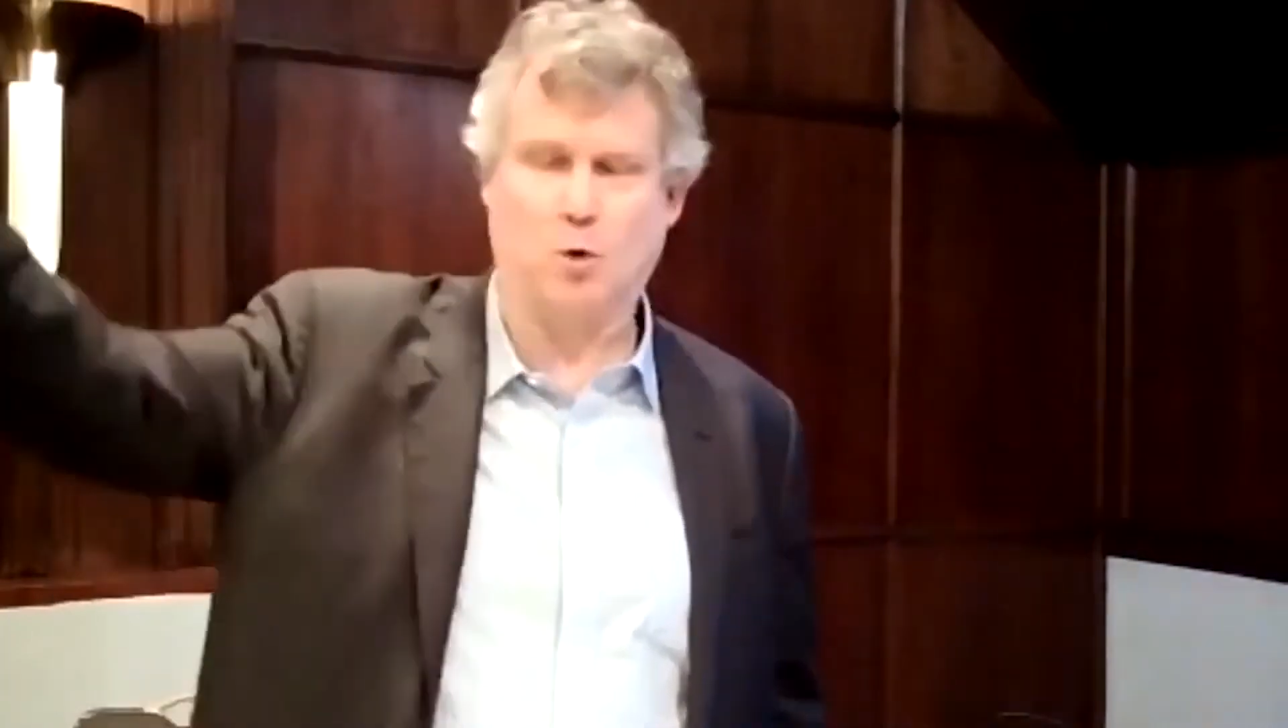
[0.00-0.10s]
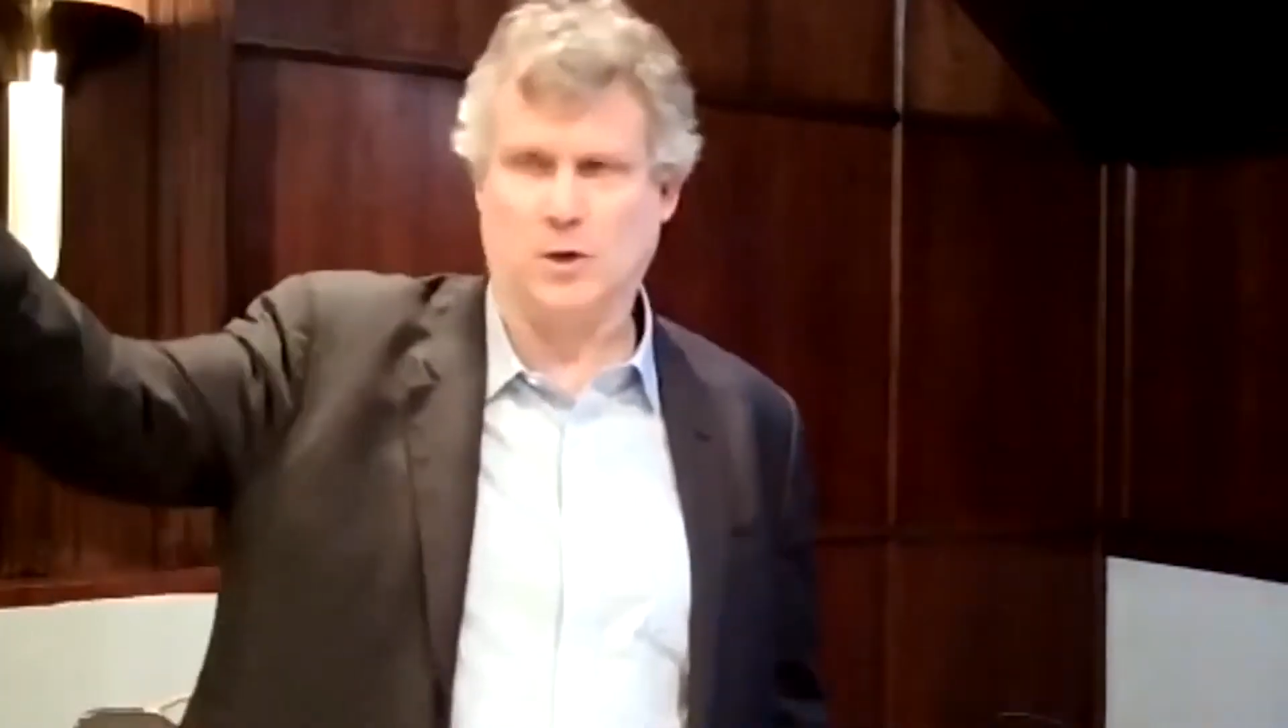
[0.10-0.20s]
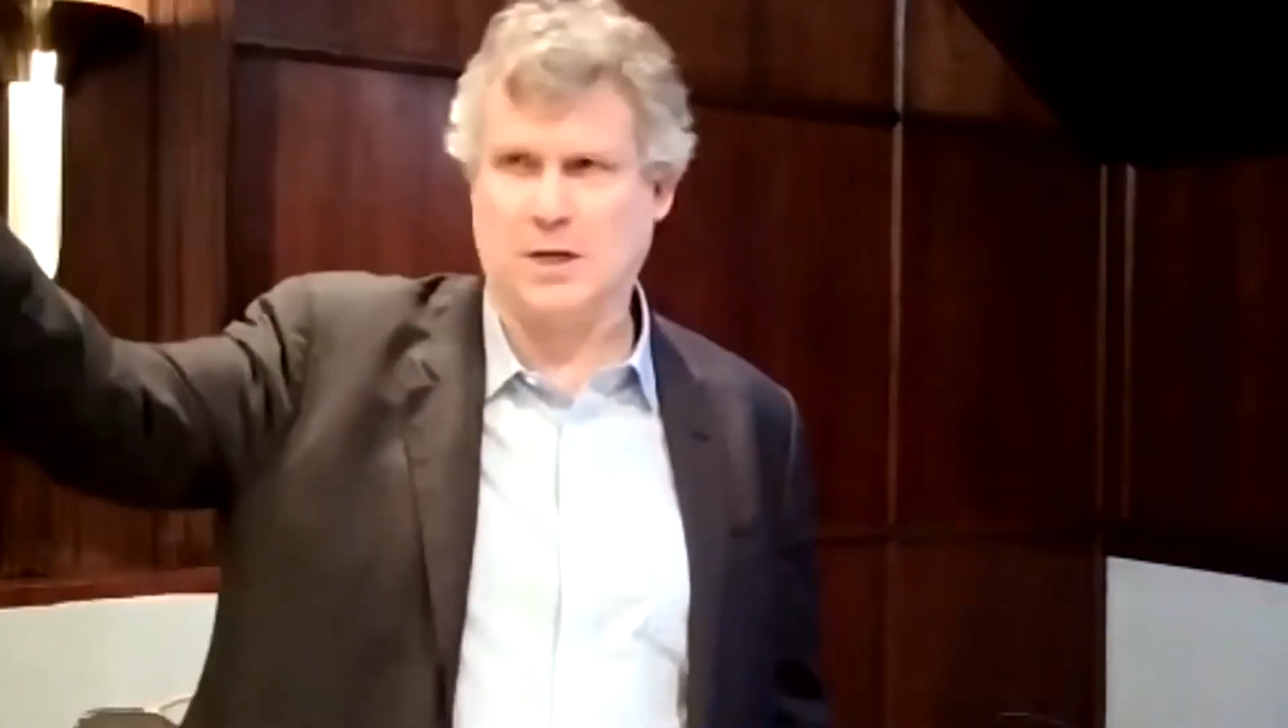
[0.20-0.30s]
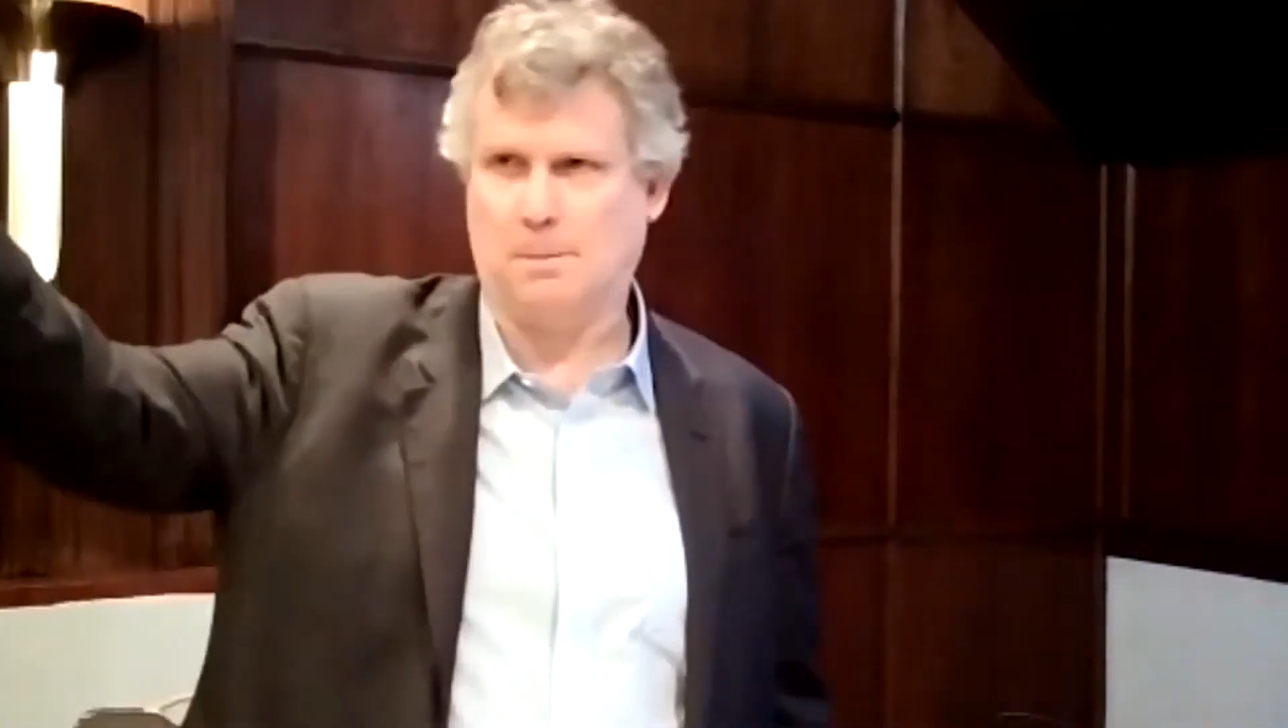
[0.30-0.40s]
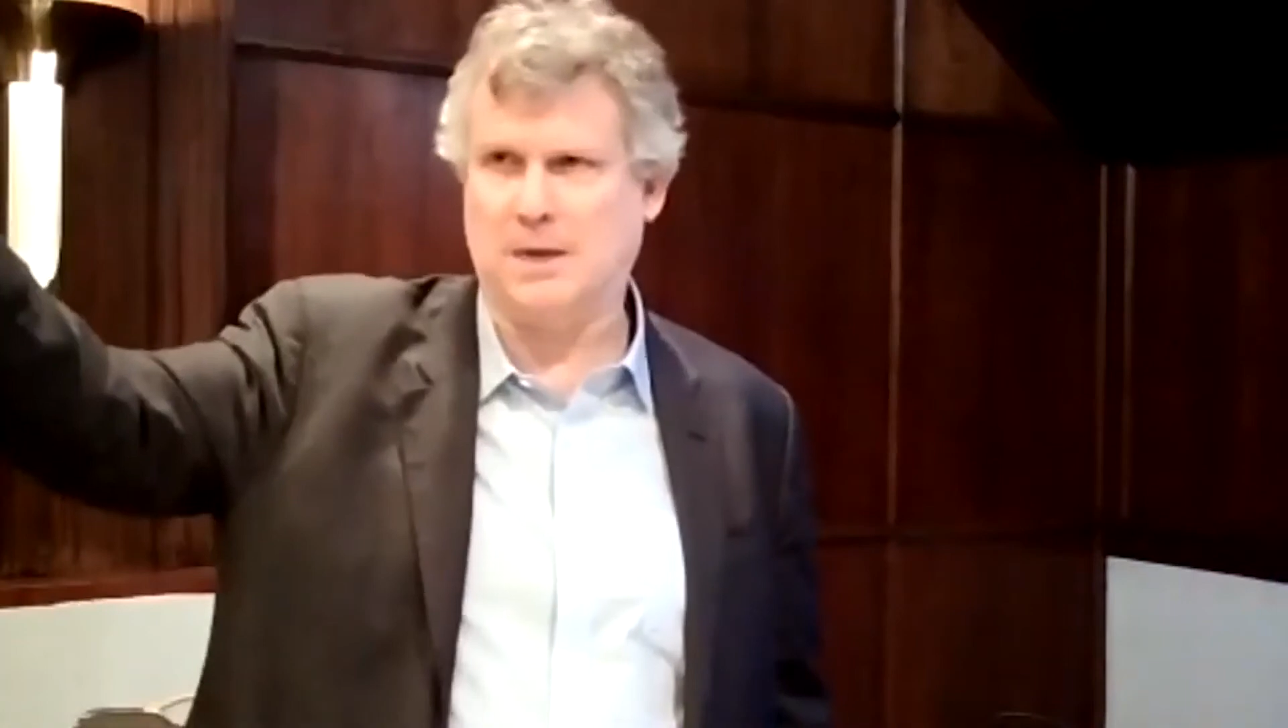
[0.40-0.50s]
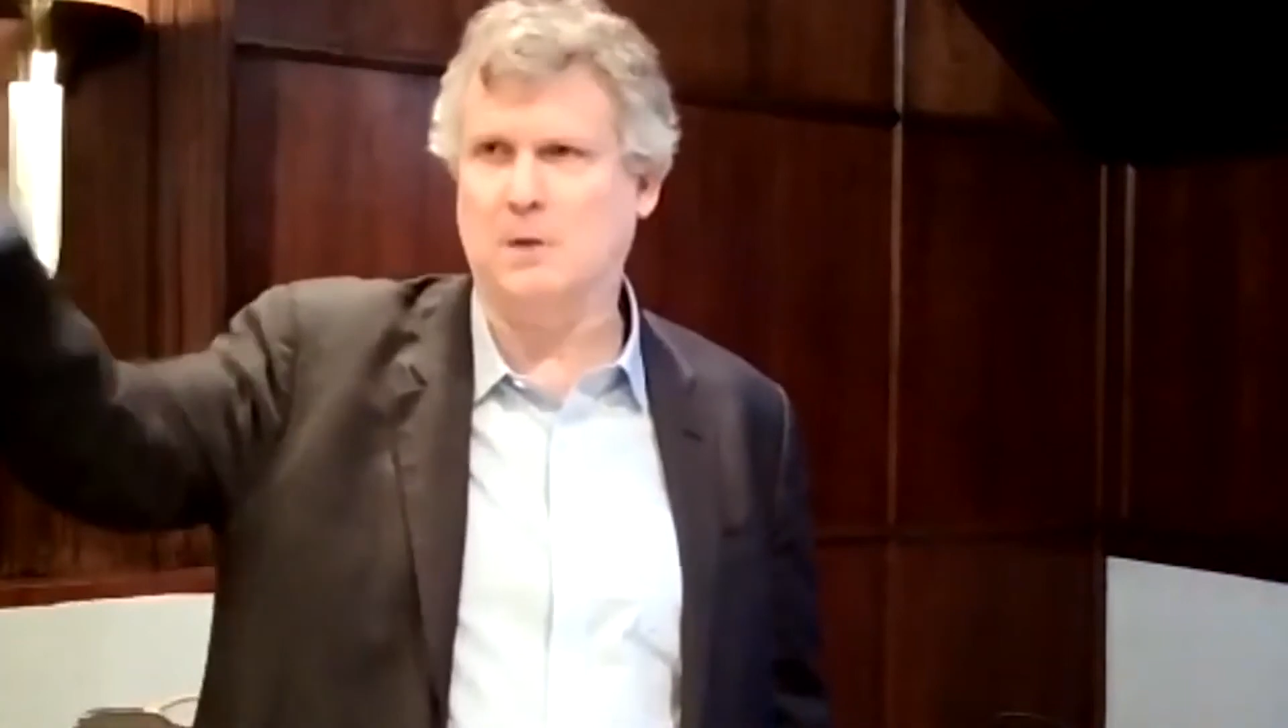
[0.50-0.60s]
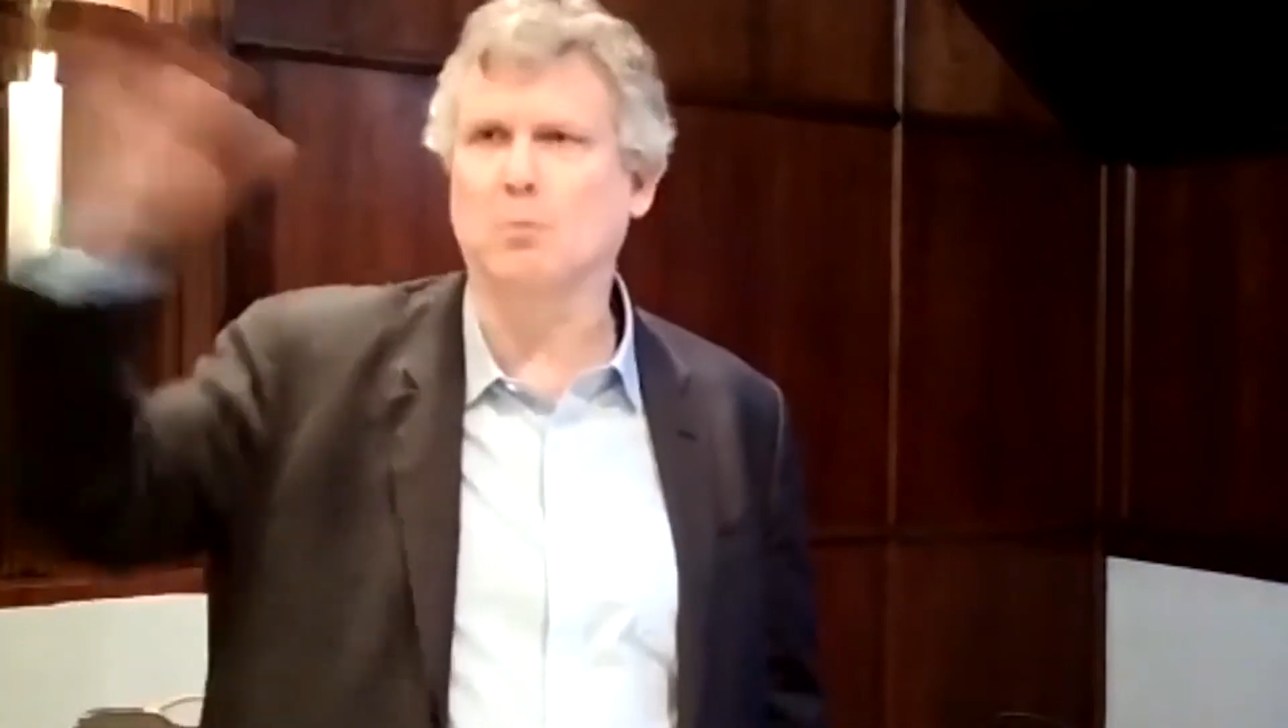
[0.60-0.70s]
quartile PE